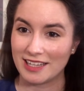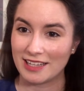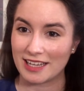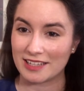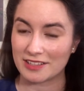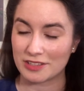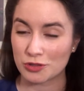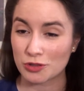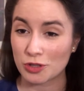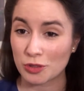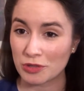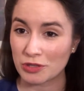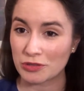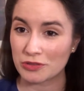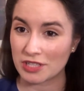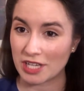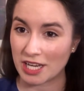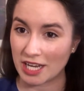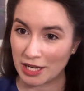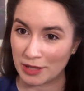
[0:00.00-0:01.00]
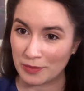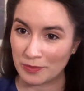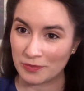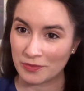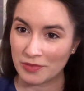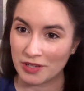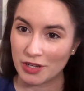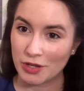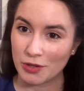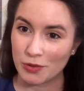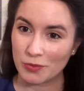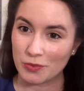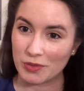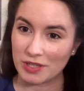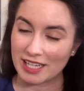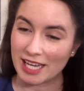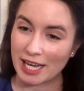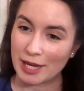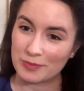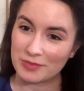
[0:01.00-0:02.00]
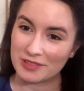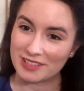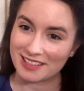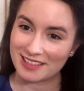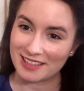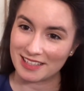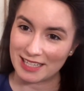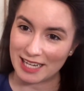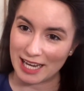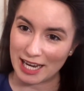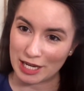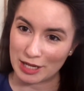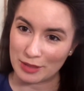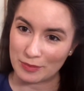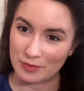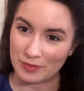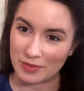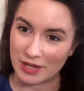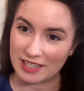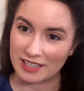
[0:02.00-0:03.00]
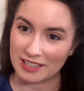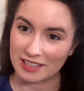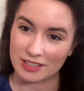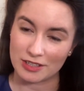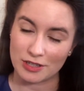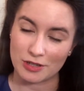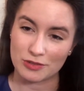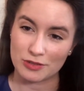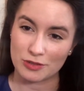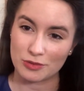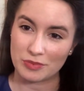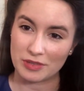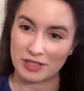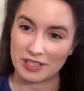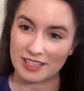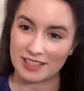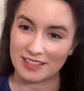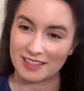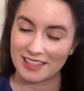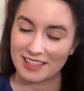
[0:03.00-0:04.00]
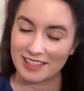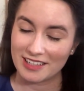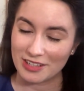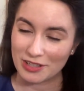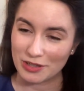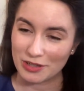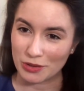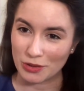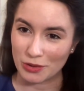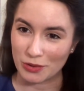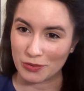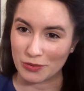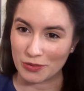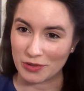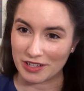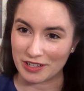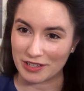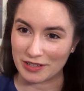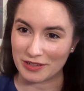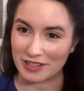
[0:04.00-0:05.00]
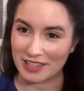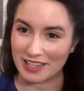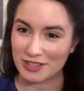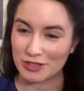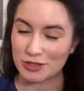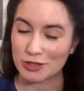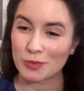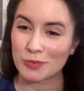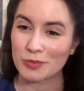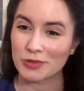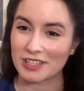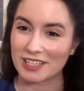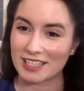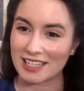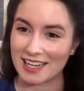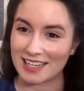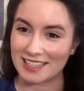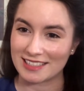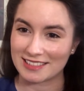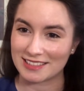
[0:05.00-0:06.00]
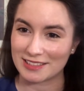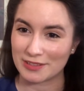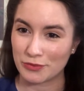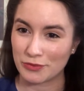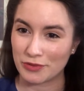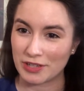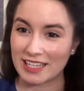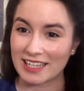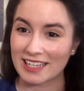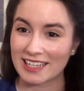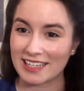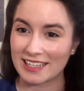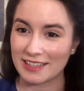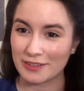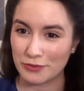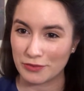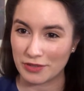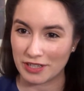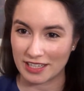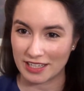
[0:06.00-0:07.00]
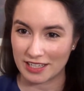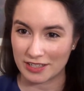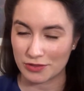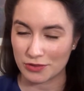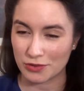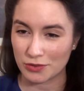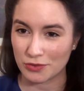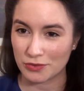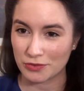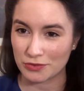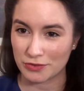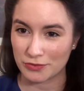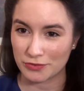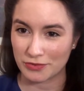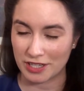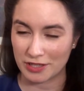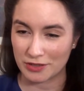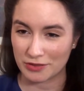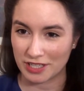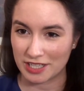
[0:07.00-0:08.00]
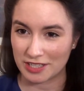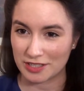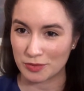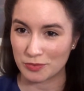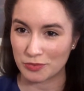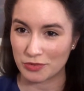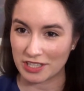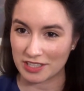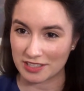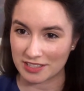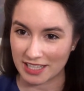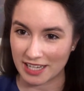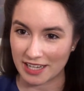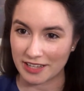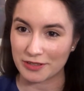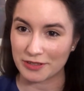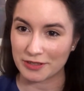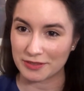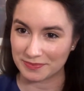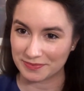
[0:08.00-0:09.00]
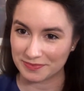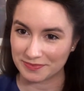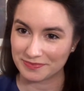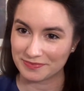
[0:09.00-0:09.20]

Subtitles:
as a tribute to him, we kept the name, and it can also be, interpreted as fédérer, fédération, to federate, to bring together.